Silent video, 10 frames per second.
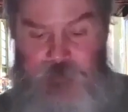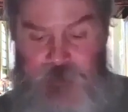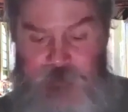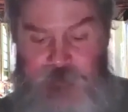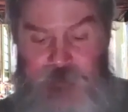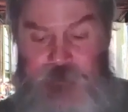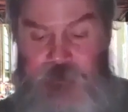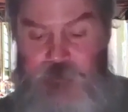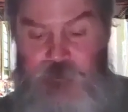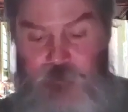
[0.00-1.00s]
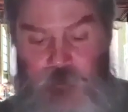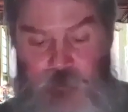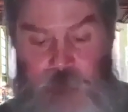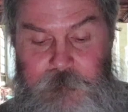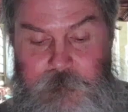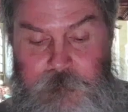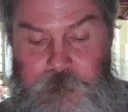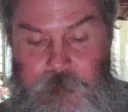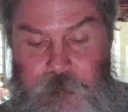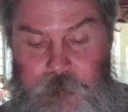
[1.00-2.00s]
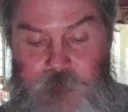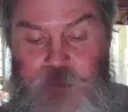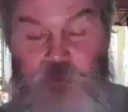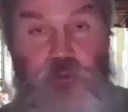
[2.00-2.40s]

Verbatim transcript: but it is not the end of the world.